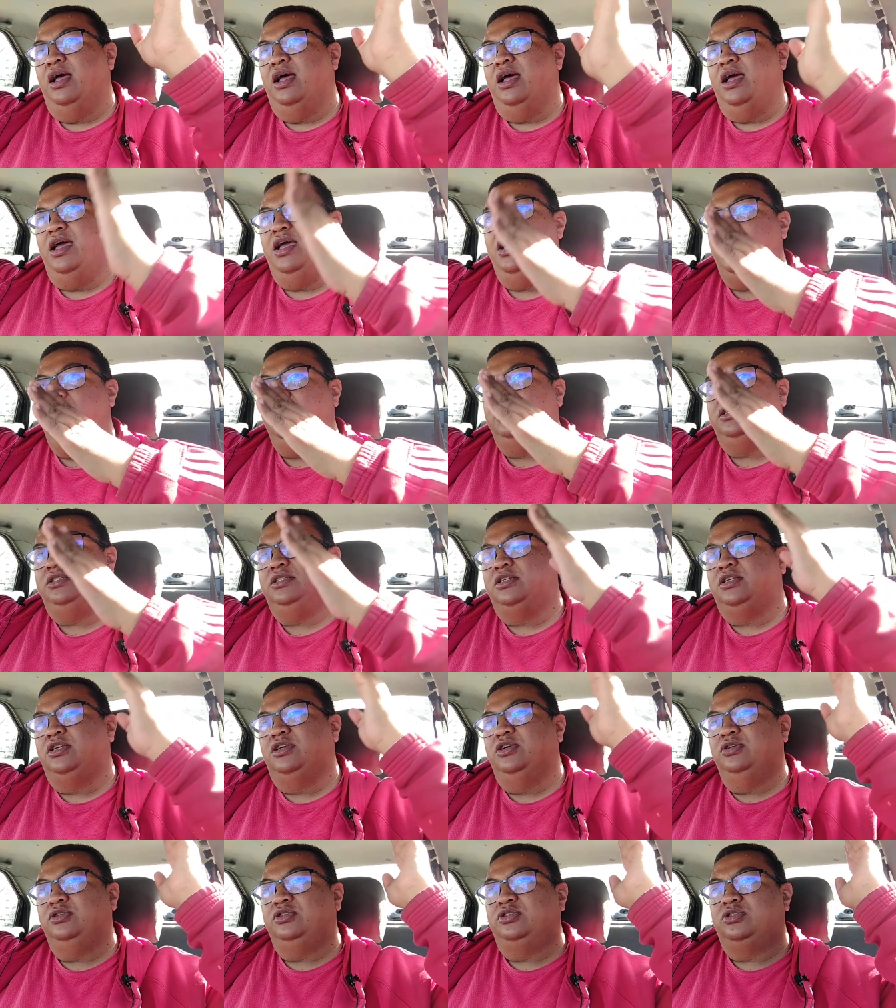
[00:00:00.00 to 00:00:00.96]
is
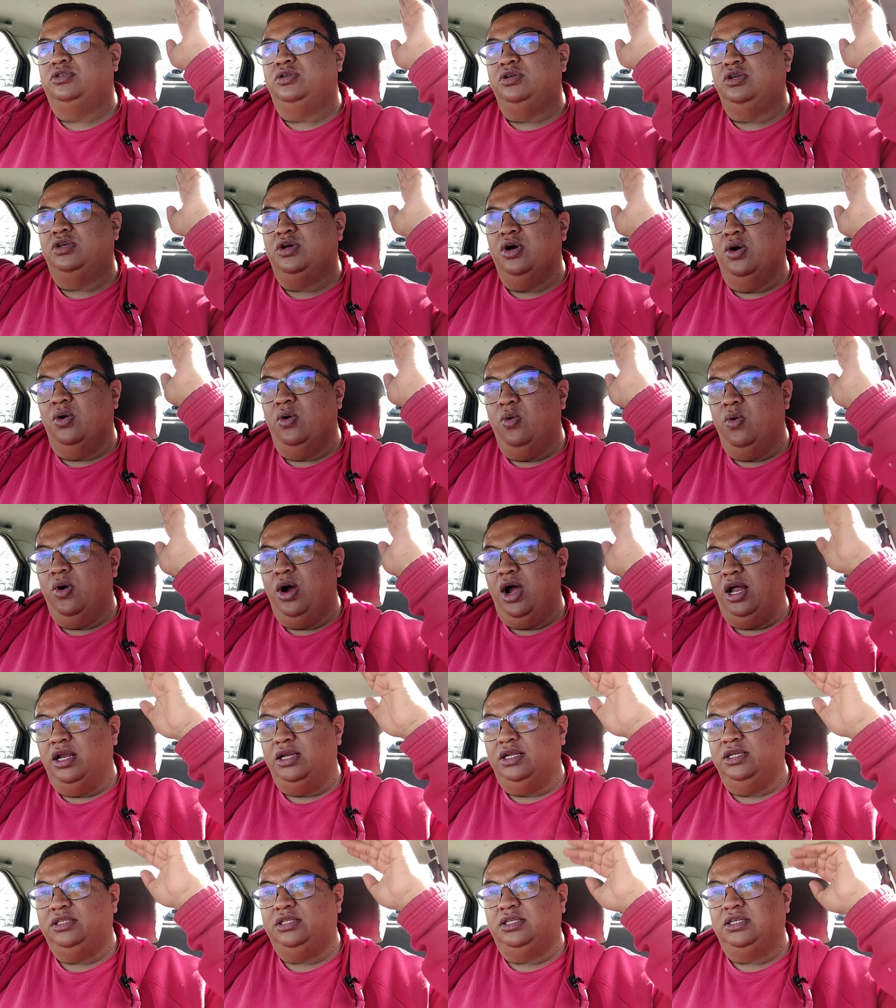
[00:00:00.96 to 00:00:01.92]
good to go
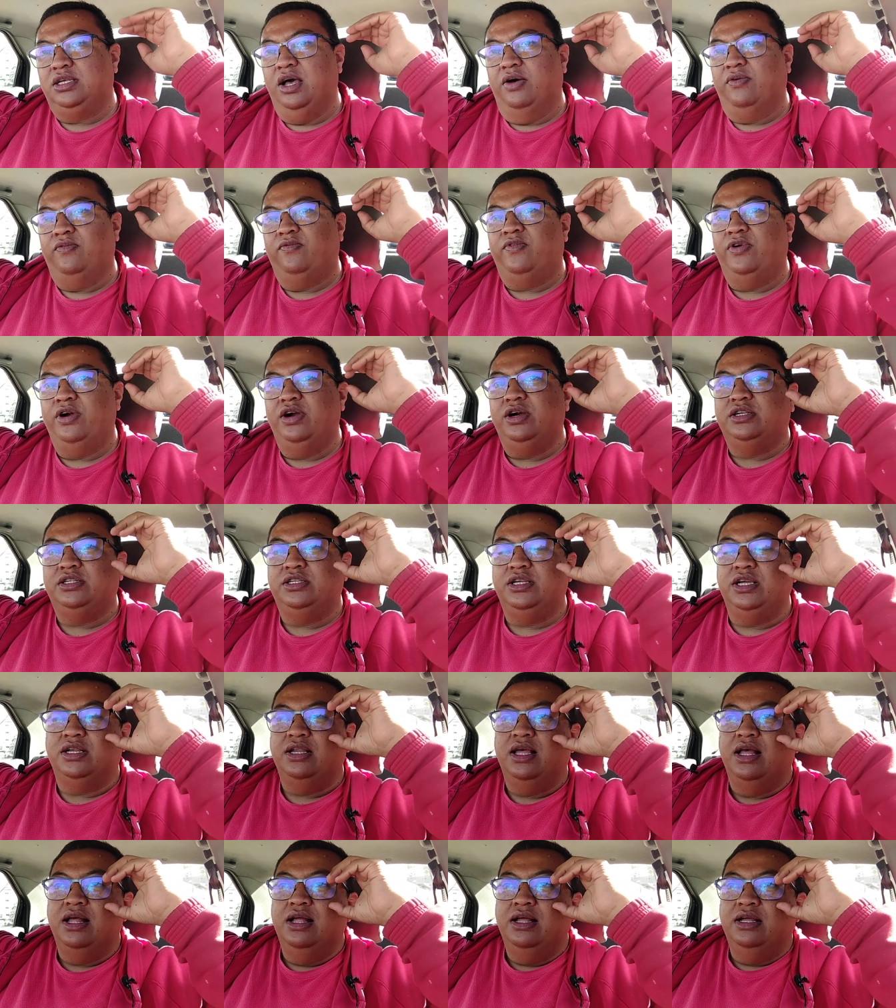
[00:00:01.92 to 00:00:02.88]
and is
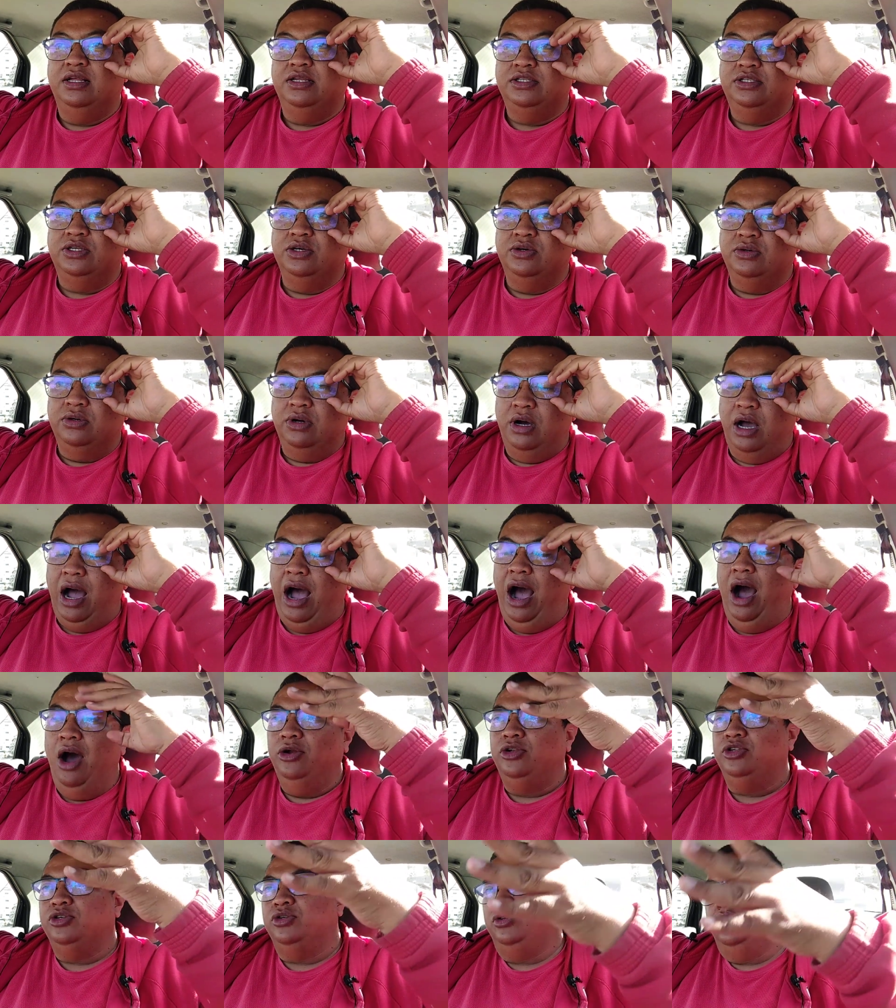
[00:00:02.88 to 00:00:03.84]
converting. So
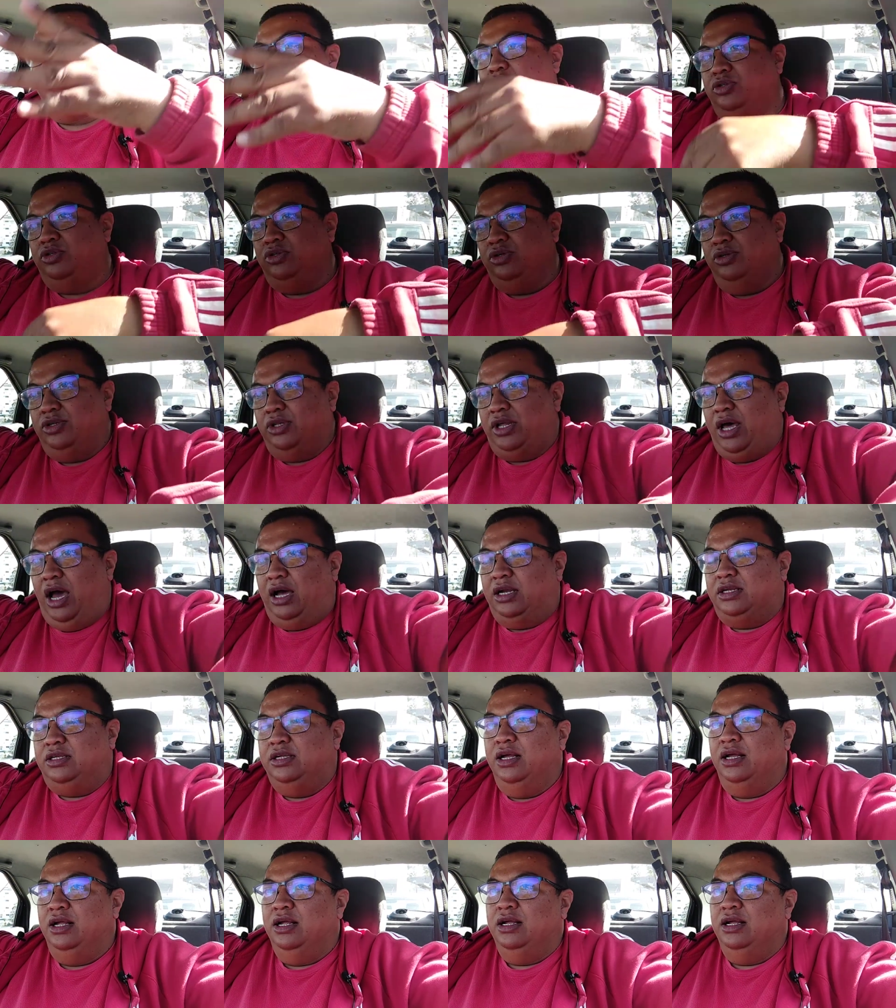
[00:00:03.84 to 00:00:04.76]
how do you do that?